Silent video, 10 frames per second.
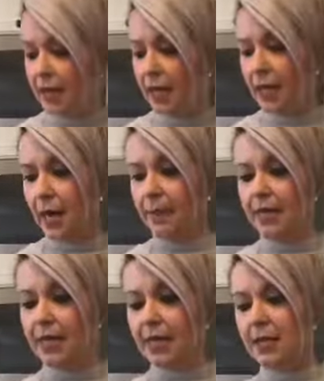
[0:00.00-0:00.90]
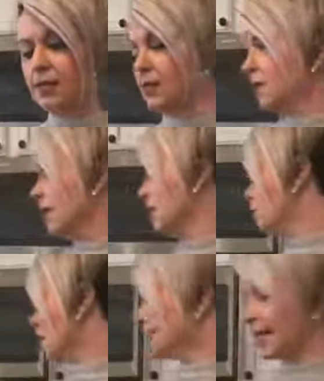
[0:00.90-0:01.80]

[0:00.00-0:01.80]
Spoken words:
and I'm going to eat the rice